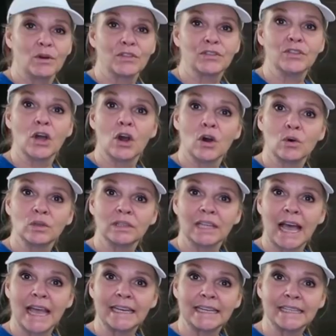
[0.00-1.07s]
with no
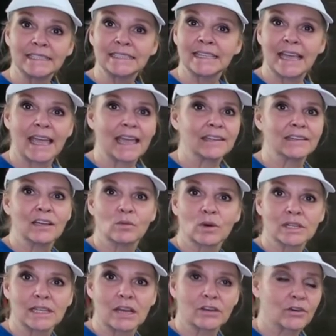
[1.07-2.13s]
linings, and it
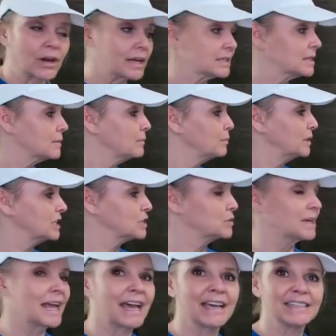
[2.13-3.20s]
worked out great. But this
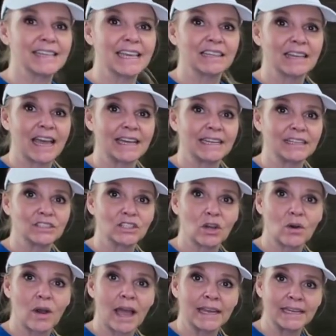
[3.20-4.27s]
one has a lining,
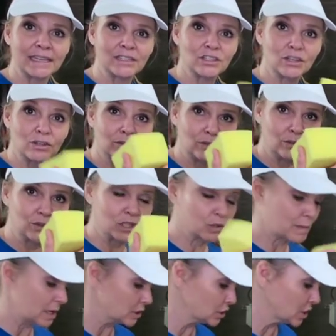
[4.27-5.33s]
so I need to use a
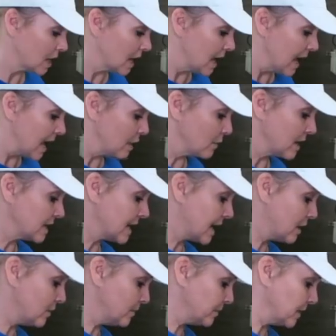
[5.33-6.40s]
sponge. And right
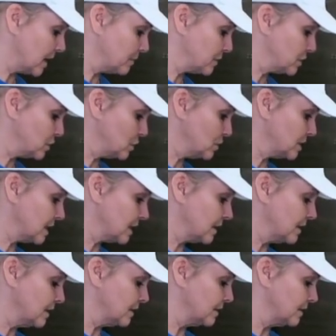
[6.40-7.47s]
now, I'm just
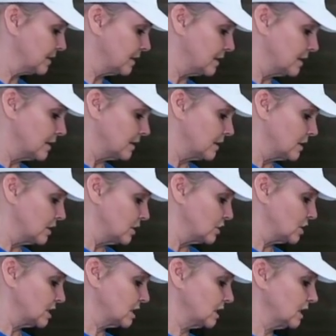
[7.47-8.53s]
using
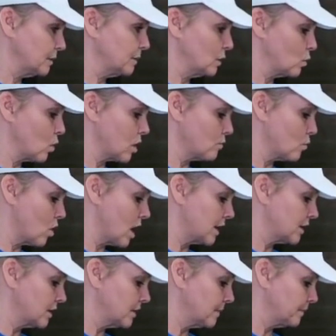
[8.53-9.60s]
just a little bit of warm
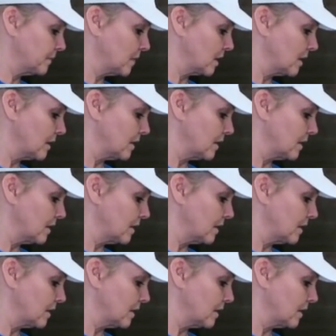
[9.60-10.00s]
water